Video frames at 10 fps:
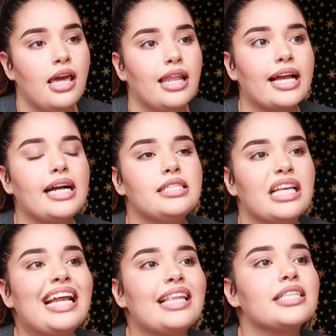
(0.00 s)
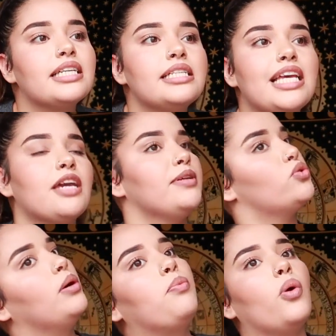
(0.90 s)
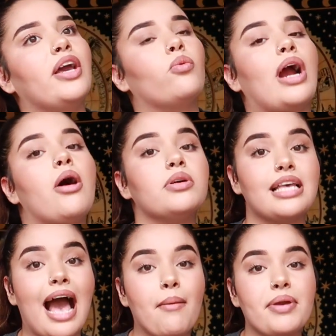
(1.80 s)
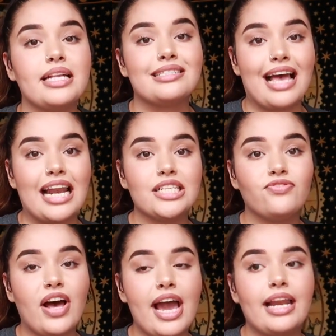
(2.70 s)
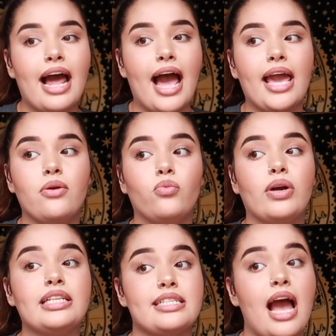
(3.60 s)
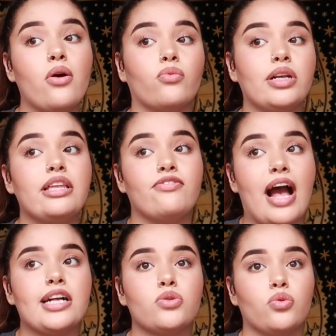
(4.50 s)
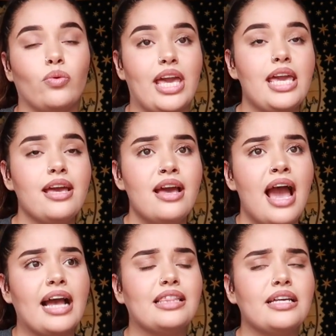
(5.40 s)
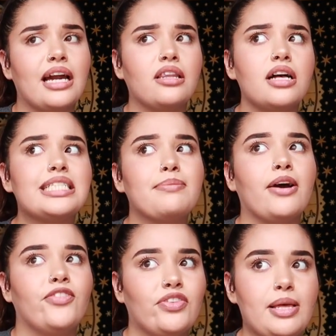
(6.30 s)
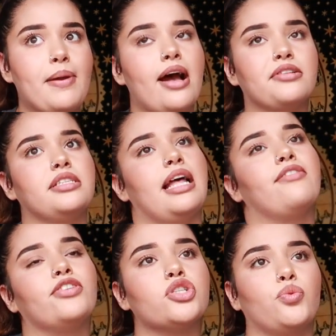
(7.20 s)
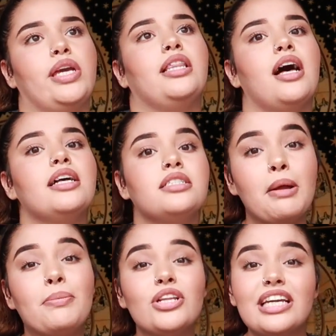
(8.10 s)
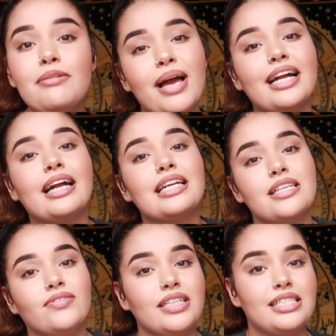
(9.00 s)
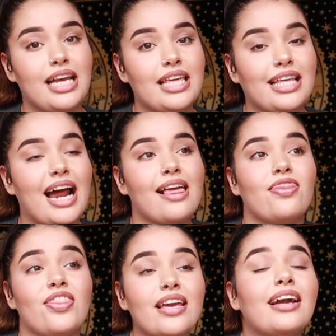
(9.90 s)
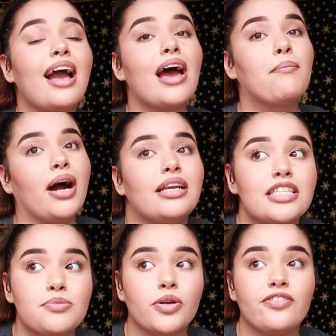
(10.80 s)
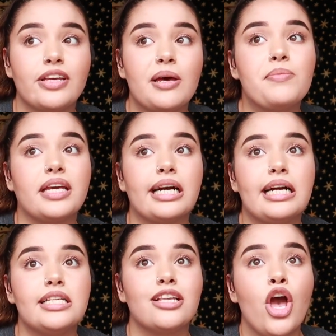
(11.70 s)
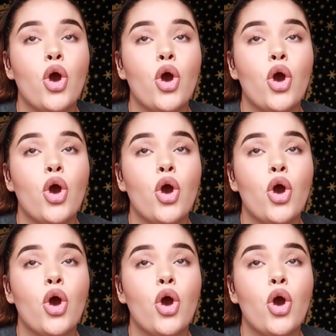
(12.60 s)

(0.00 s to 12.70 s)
like I said, that didn't take me to a point where I was happy and satisfied. I went down really fast with weight. I think I lost about 50 pounds in that first weight loss. But looking back, I can definitely say that I think I had body dysmorphia, because